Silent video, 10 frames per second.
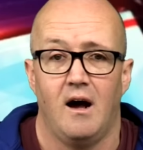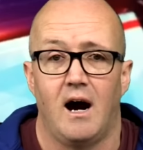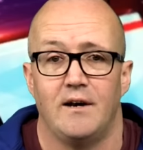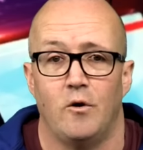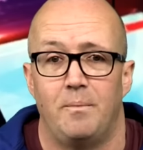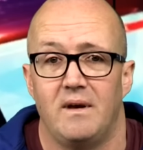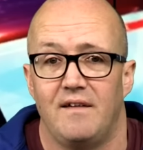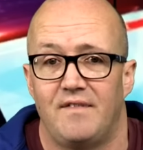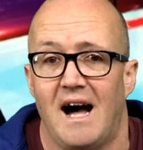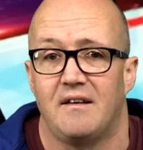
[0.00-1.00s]
I don't
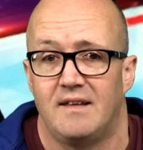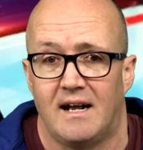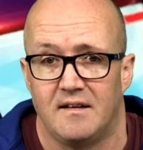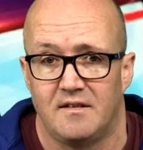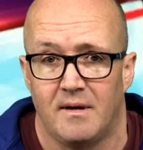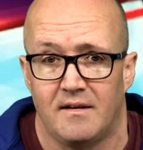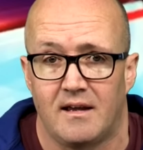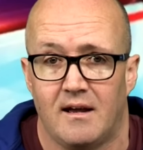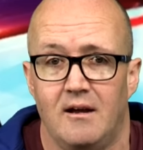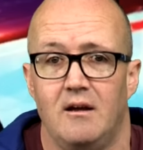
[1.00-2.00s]
believe that is anti
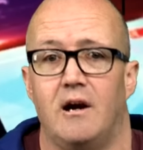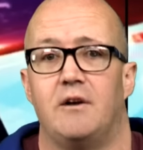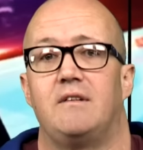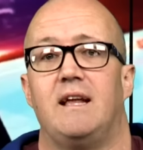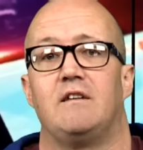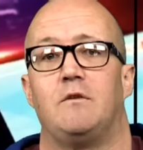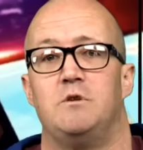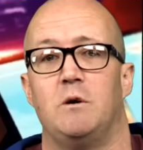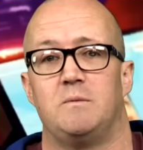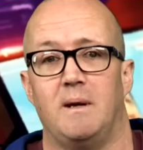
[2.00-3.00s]
Semitic. I understand some
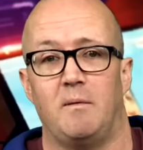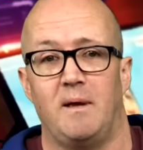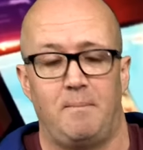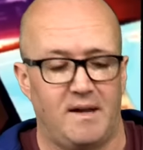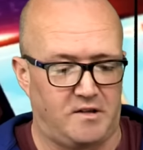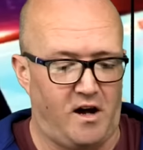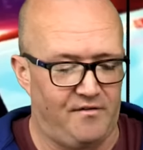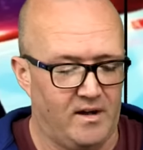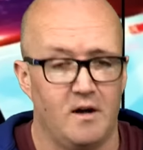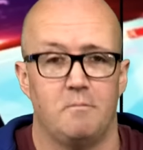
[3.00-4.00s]
Jewish people being pissed
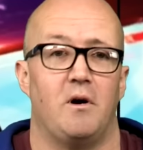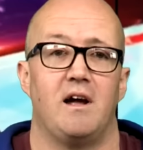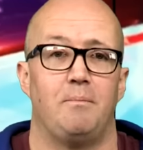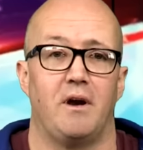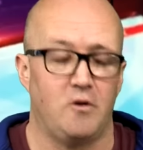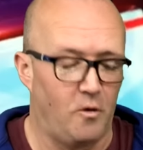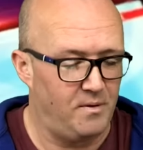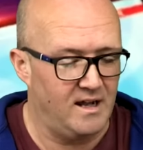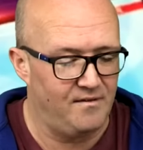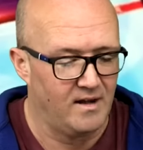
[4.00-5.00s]
off by it, but I don't
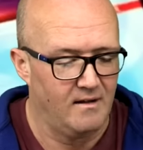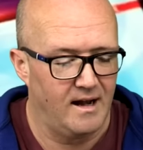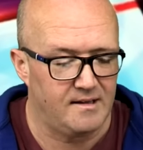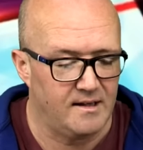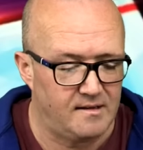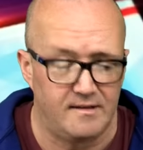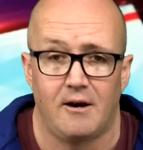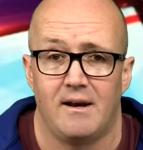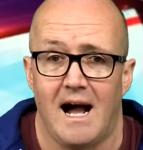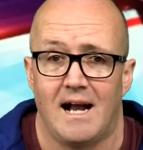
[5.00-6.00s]
believe it's
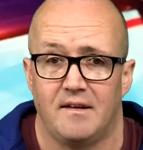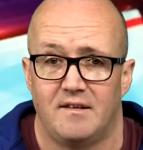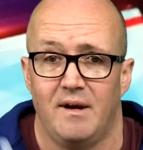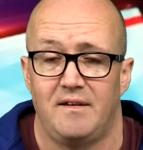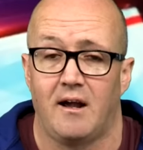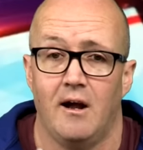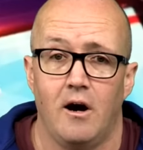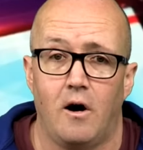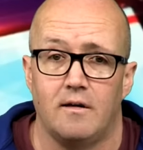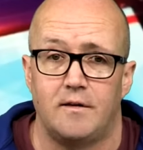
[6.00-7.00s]
necessarily anti Semitic.
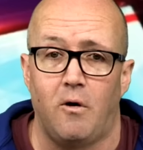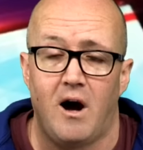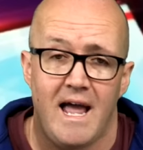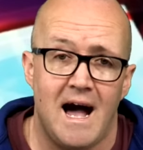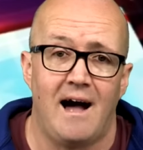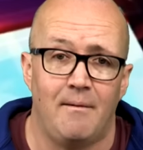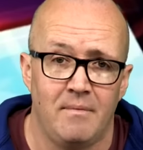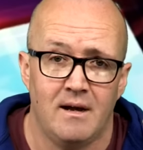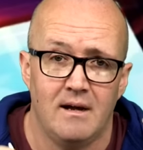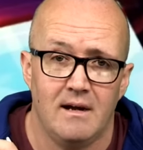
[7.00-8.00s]
Although I
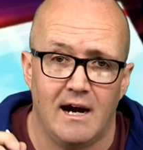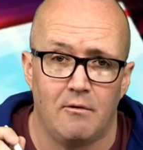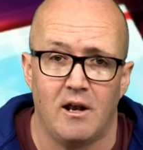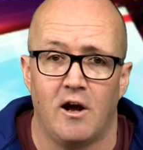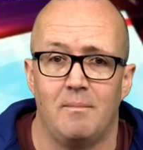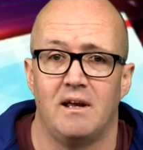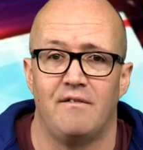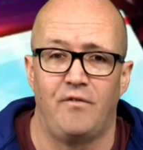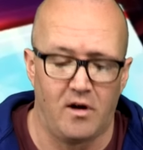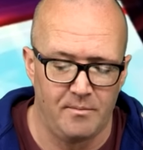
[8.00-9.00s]
am uh, reliably
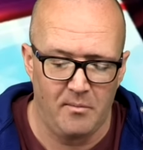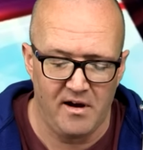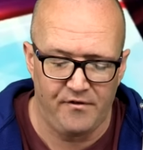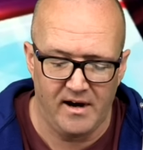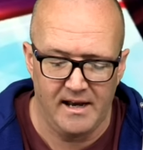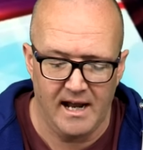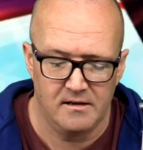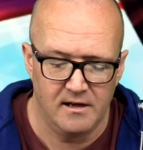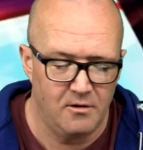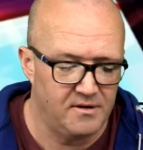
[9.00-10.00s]
informed by my friend
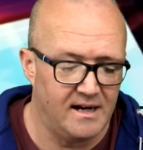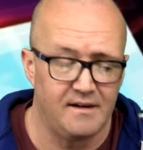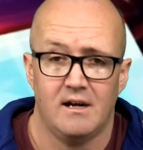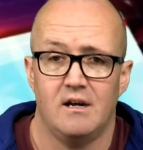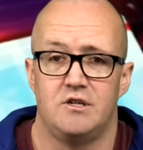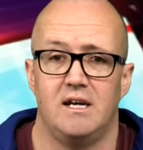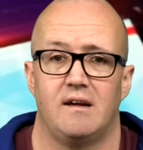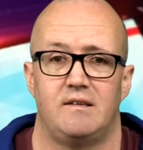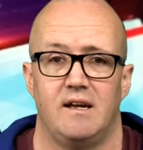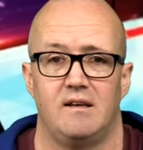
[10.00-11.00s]
Hayden Hewitt that she
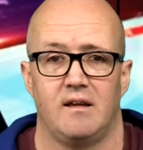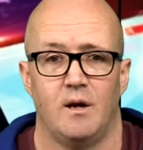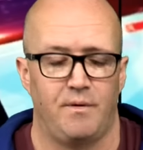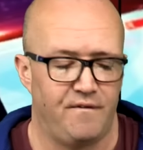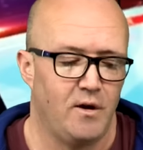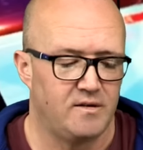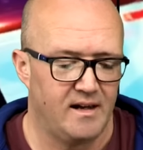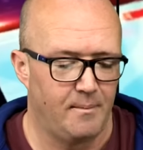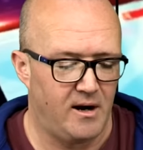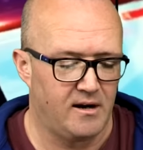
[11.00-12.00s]
has since
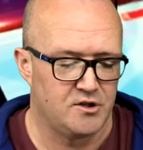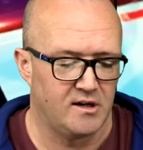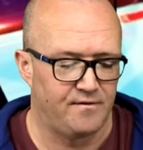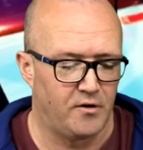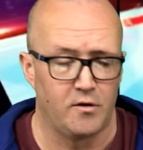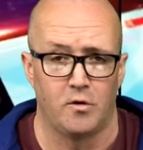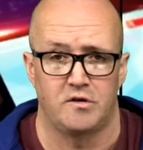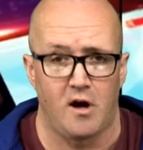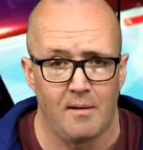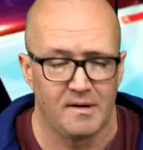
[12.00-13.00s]
profusely apologised for those
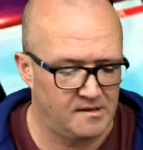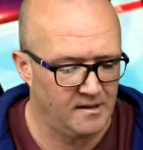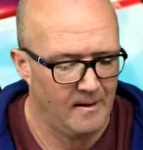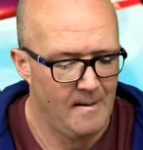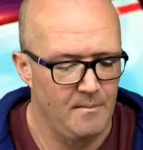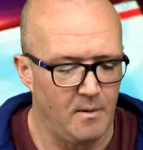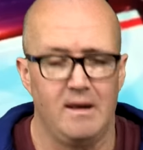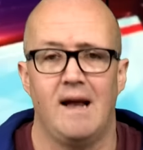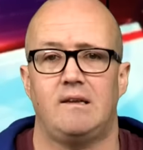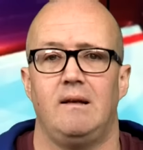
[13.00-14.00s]
comments. But
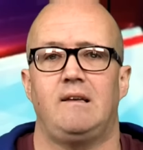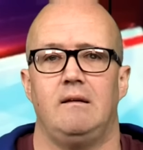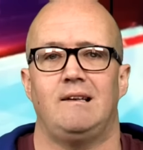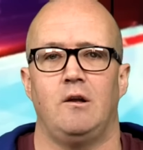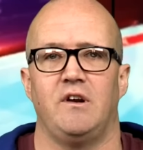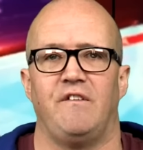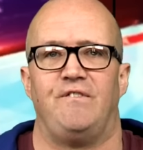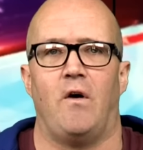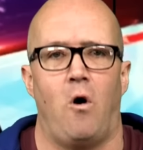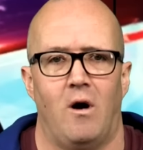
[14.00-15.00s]
let's, let's, let's look at the
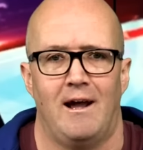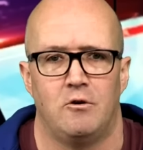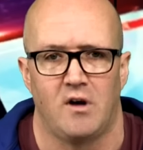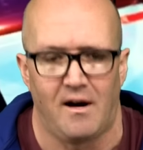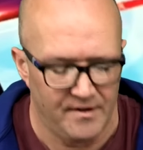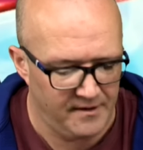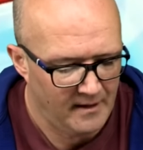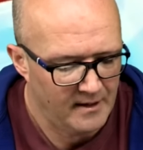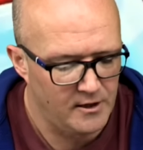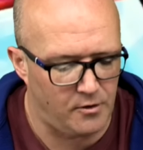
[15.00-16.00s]
fallout of it.
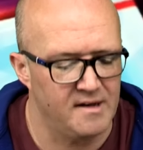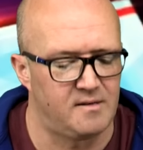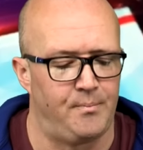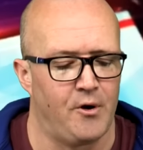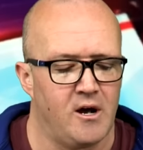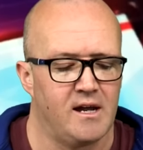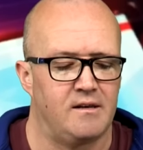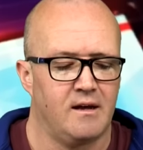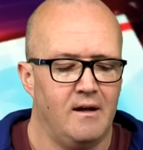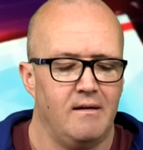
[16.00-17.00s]
Chris
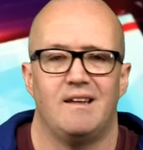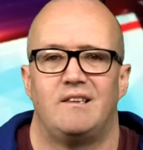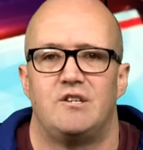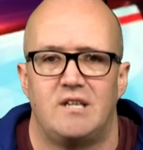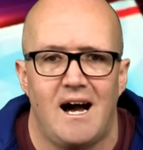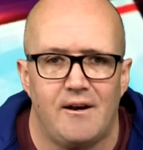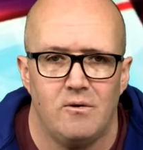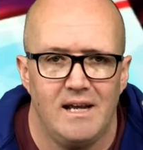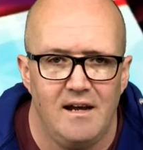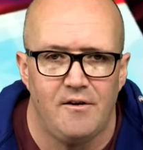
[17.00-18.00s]
Bryant is the shadow
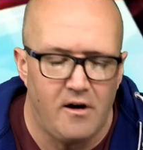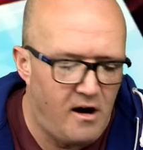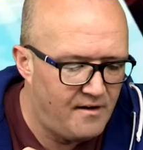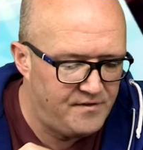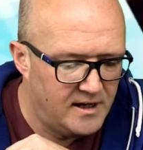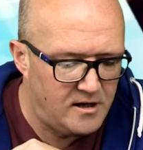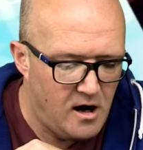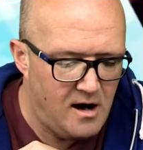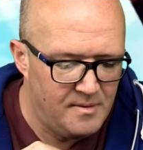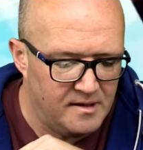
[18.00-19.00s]
leader of the
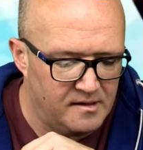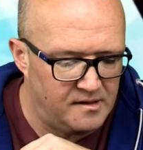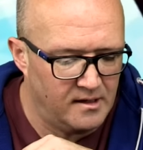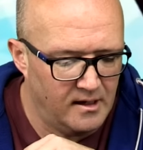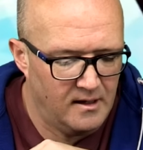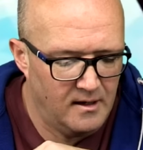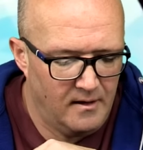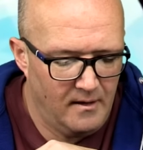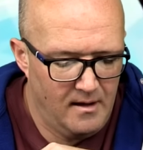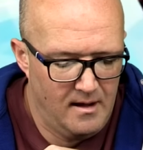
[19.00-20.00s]
Commons.
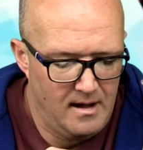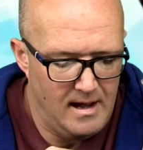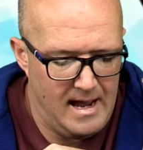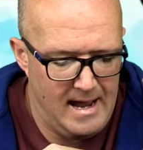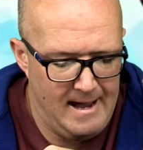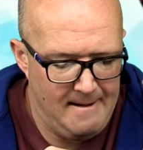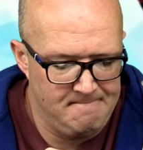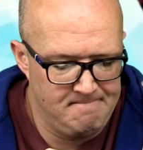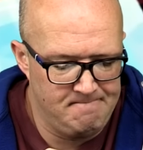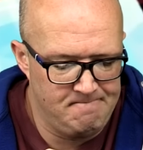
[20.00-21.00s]

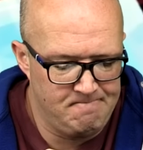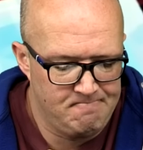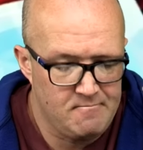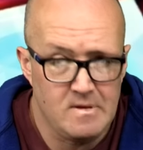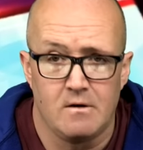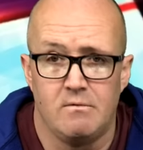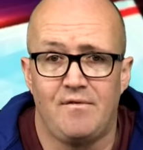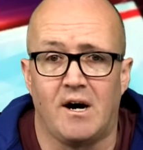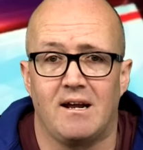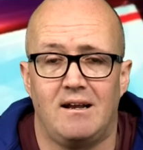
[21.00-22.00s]
Um,
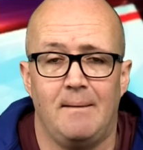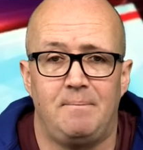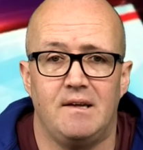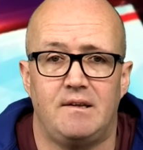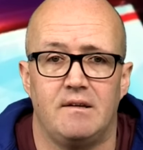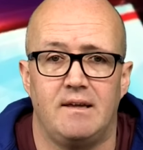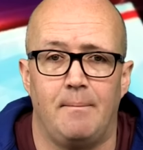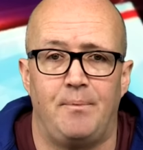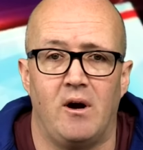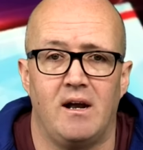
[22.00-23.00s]
we've got a clip. This is uh,
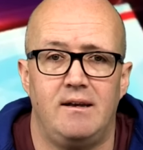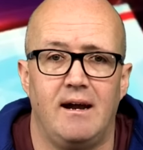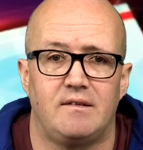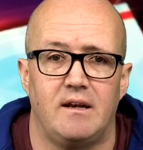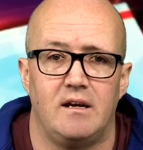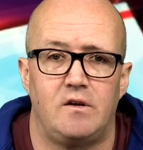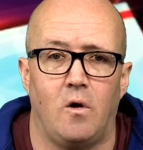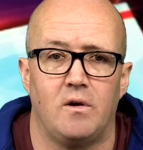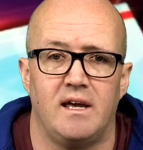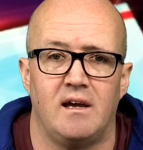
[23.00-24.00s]
Bryant yesterday
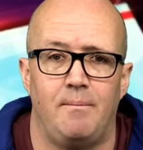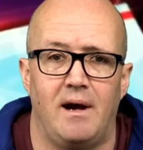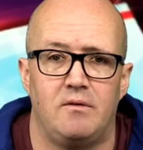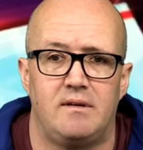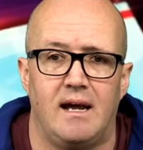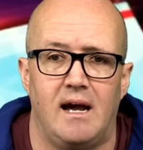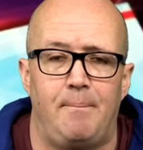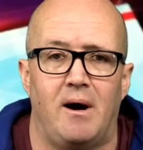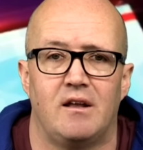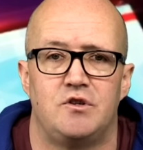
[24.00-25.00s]
talking about uh,
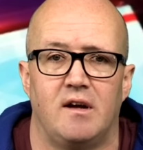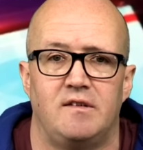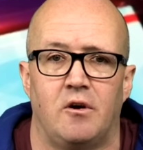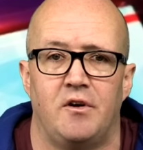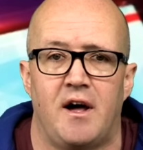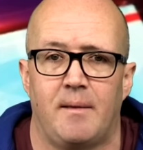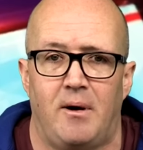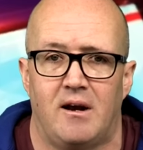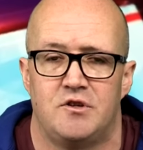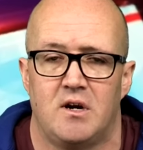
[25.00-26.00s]
apologising or not
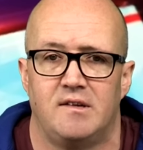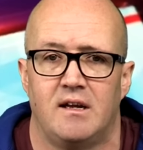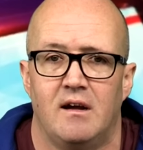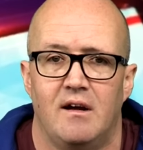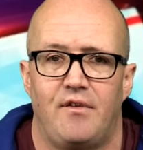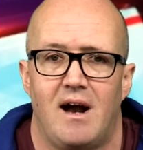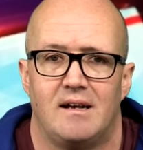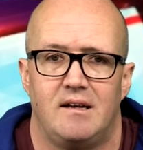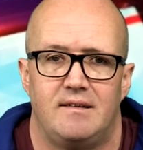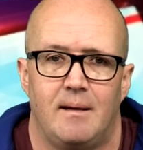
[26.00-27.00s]
apologising for
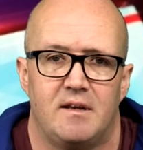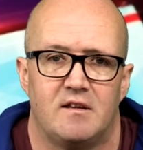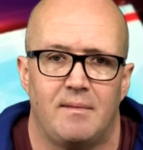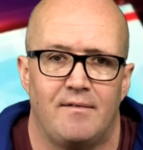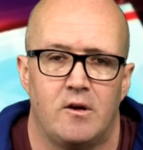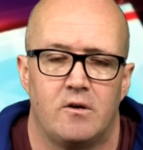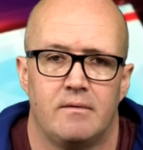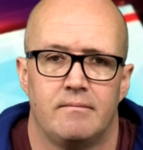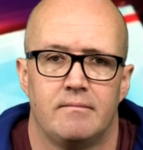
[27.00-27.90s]
anti Semitism. Have a look.